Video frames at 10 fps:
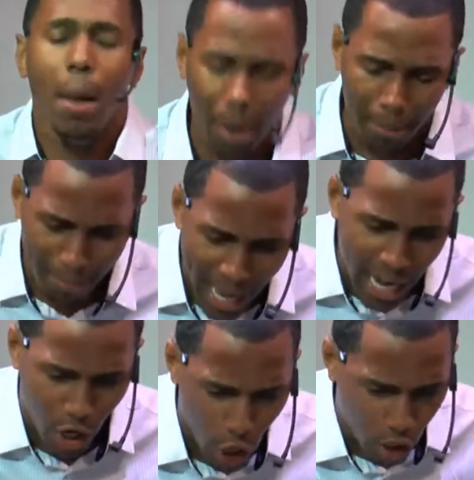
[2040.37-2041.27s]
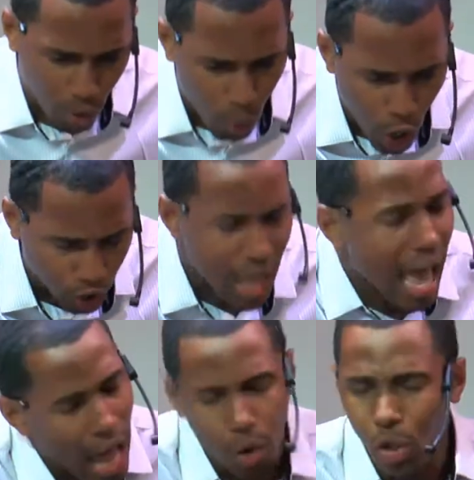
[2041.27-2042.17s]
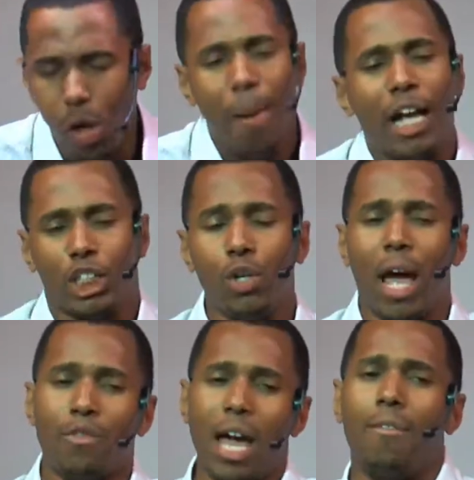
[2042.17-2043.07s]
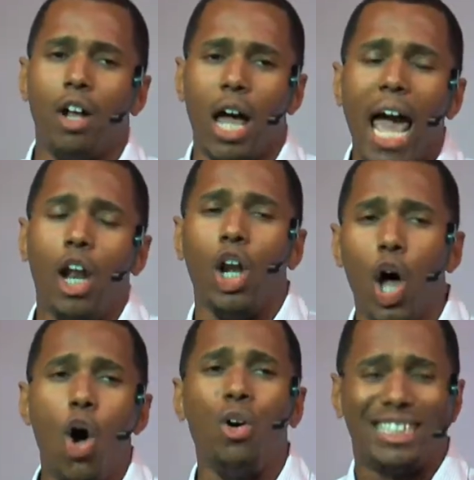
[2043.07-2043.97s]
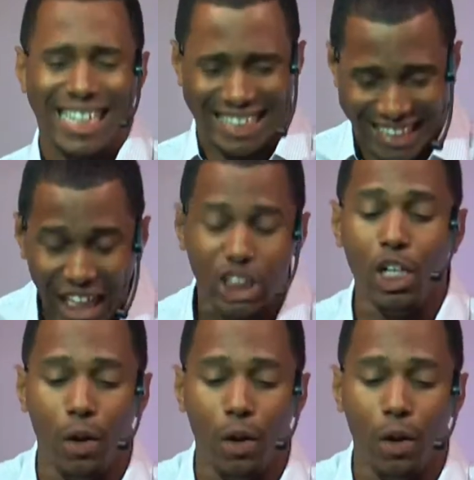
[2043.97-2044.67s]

but made her worse. I don't know about you. Have you ever had a long succession